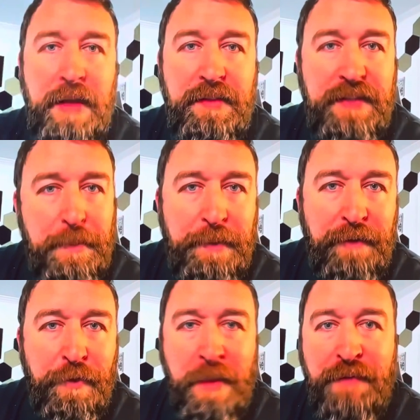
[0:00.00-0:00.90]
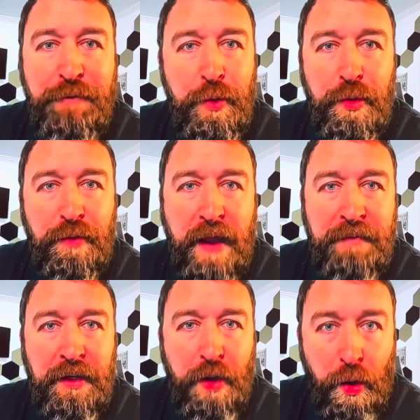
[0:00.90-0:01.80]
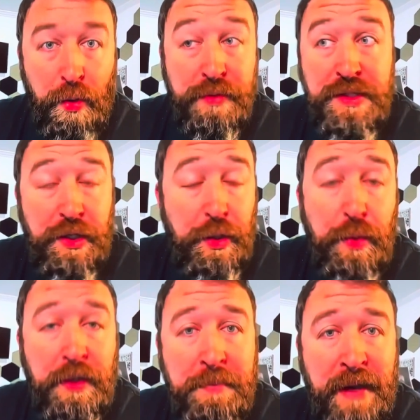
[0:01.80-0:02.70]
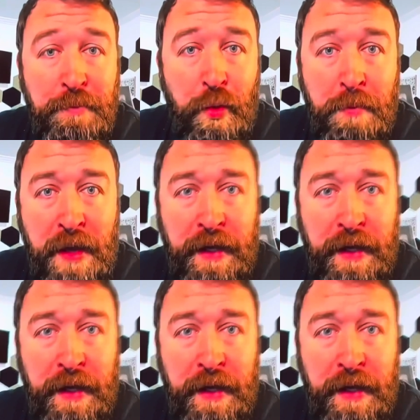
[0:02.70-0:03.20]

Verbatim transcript: I'm not tipping for my food arriving cold so you could make more